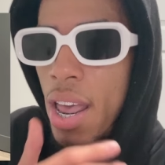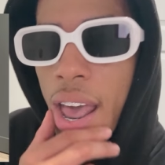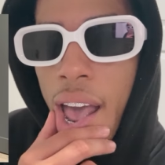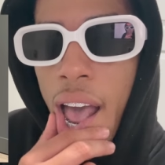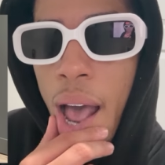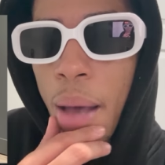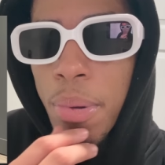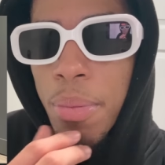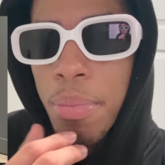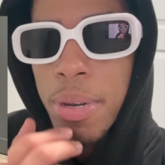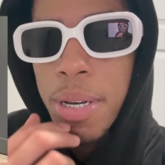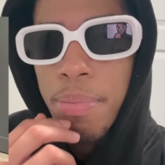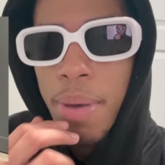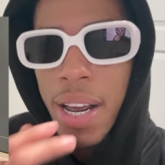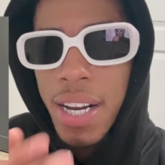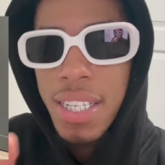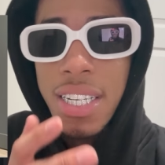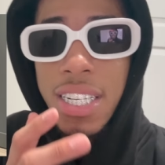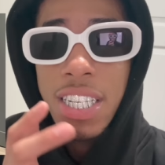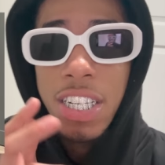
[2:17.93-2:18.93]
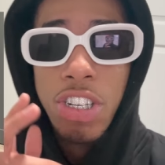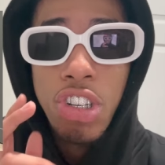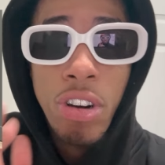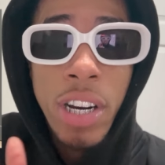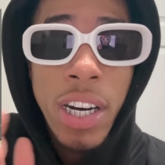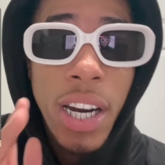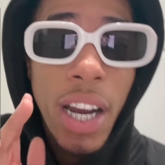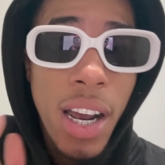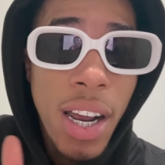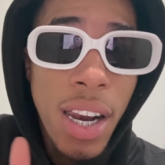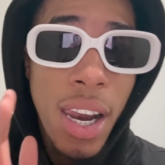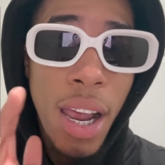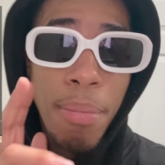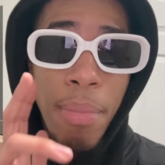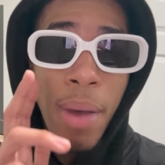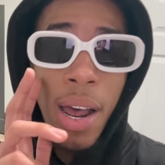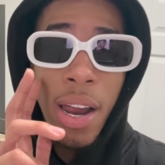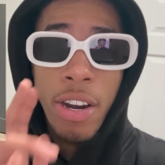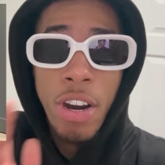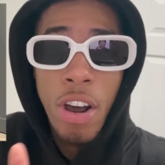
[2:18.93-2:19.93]
I'm gonna be basically treating her like
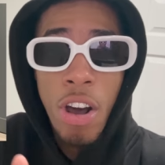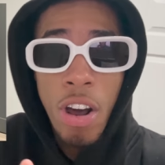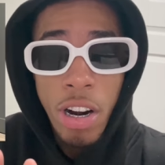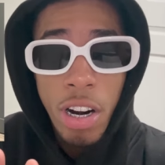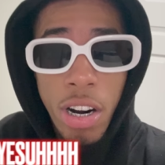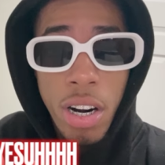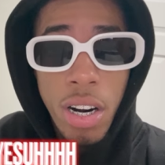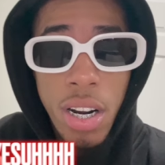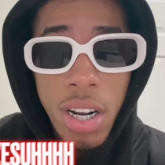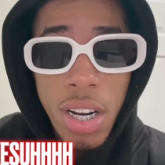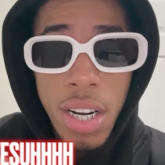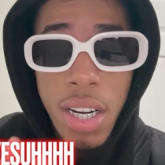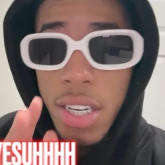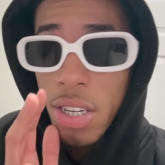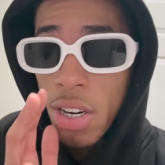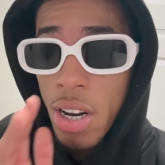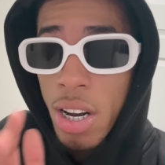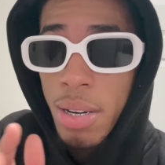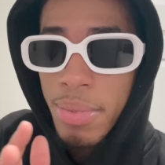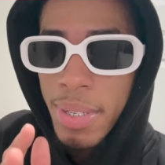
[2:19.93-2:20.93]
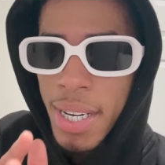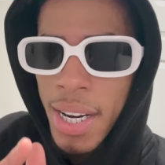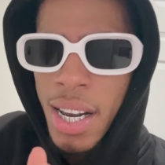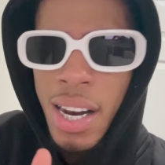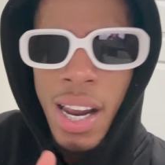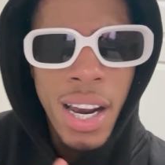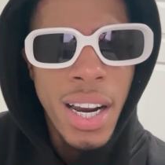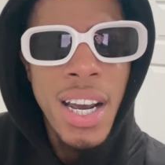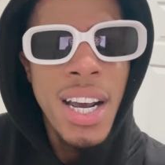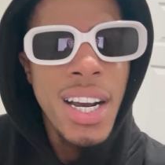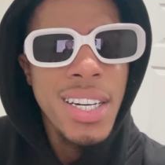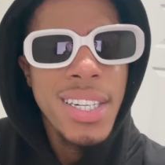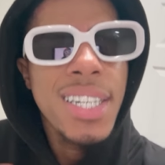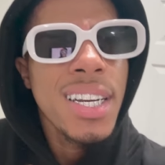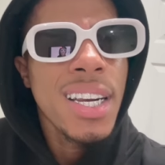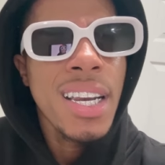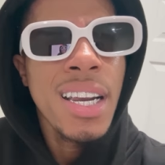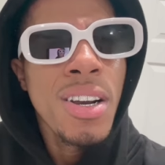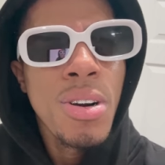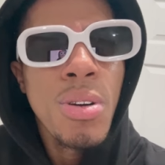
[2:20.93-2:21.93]
my daughter. You know what I'm saying? Like just
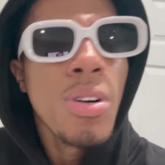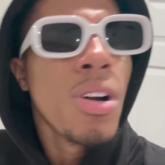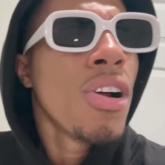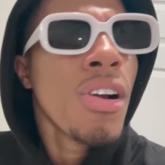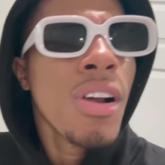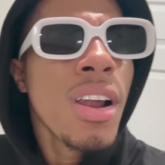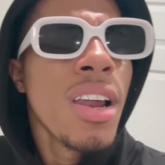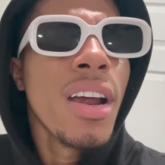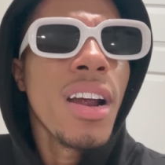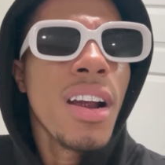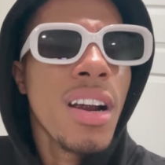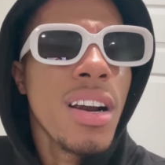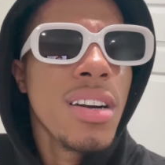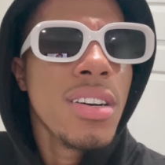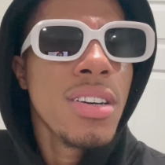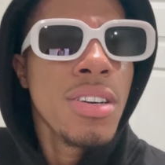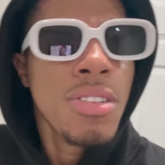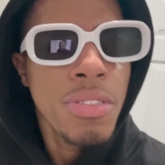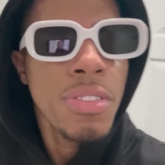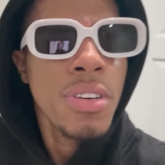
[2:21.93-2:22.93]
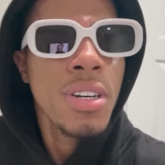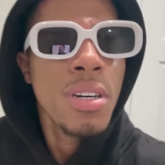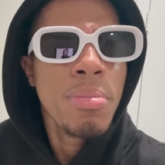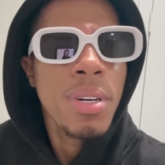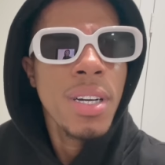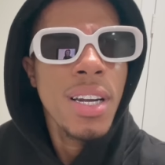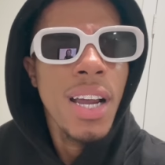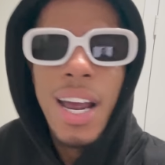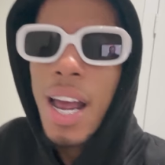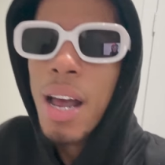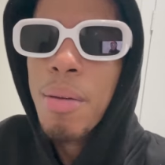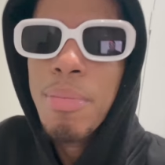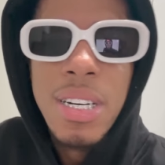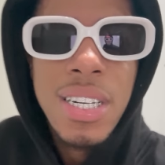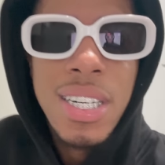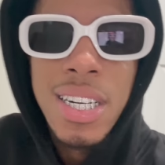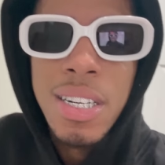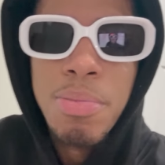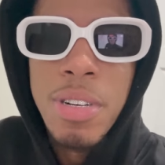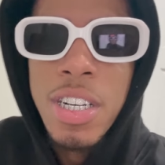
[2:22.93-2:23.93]
little girl in her. You feel me? Like I'm gonna
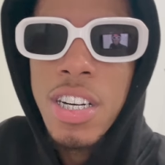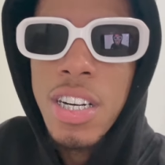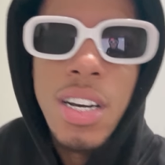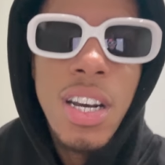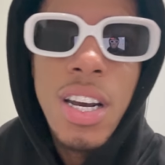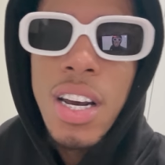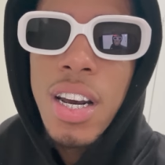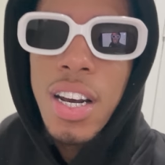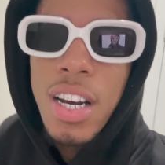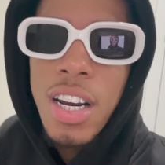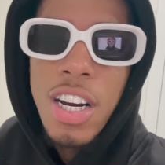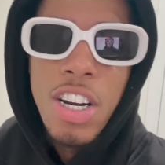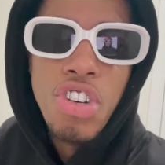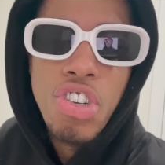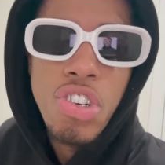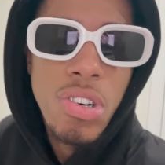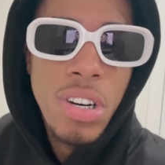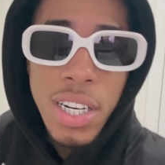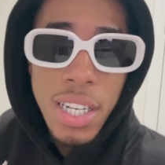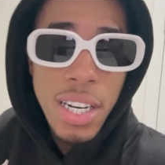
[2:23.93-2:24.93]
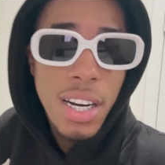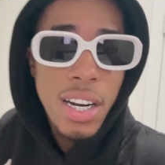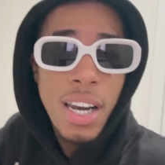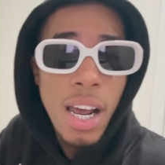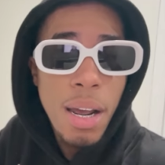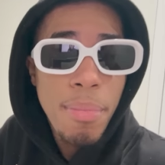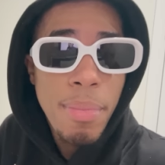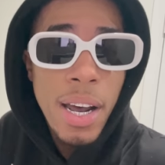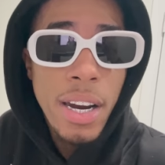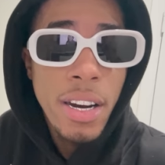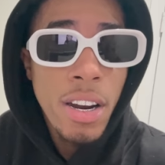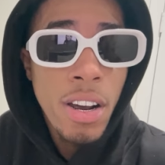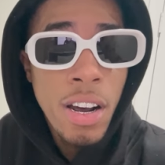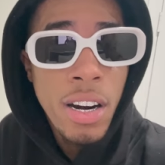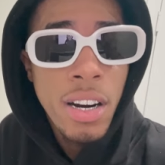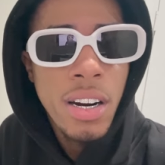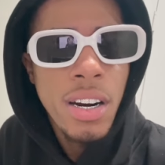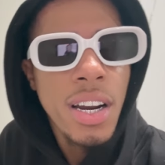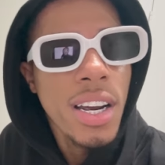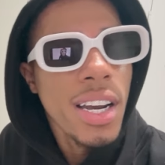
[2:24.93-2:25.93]
just be treating her like my
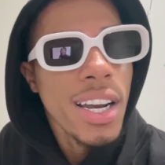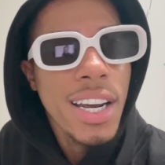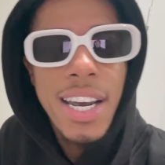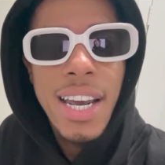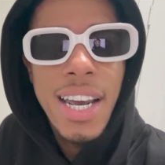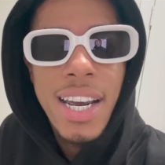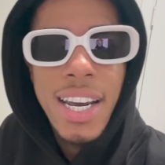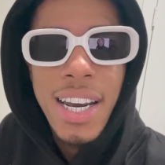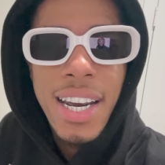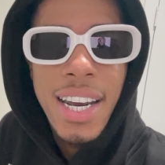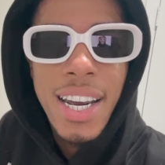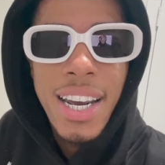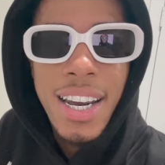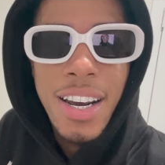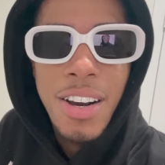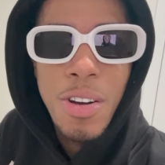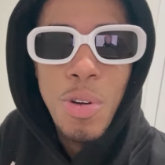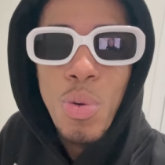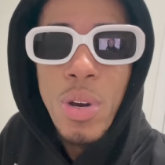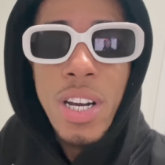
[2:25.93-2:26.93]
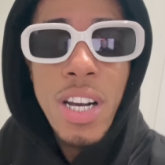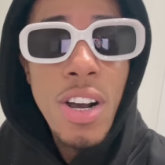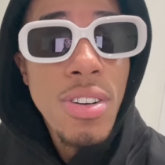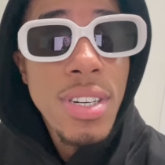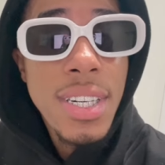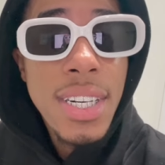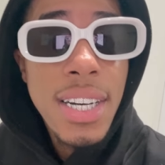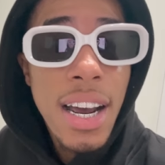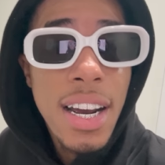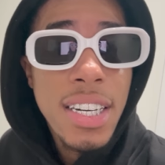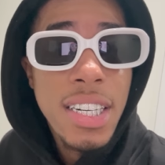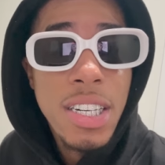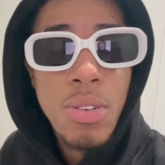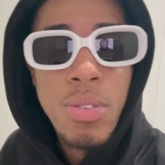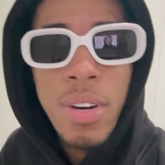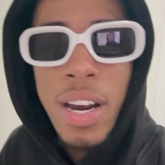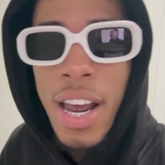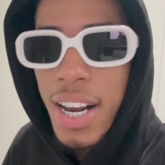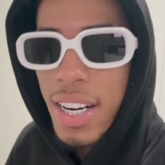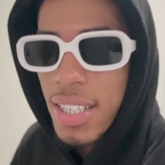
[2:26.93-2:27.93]
daughter and we gonna see how she
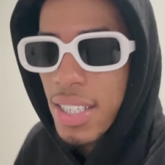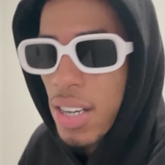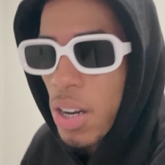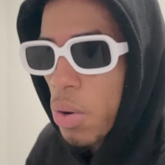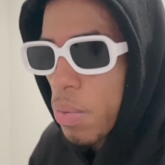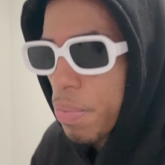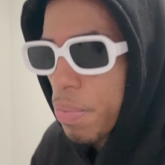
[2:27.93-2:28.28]
reacts. So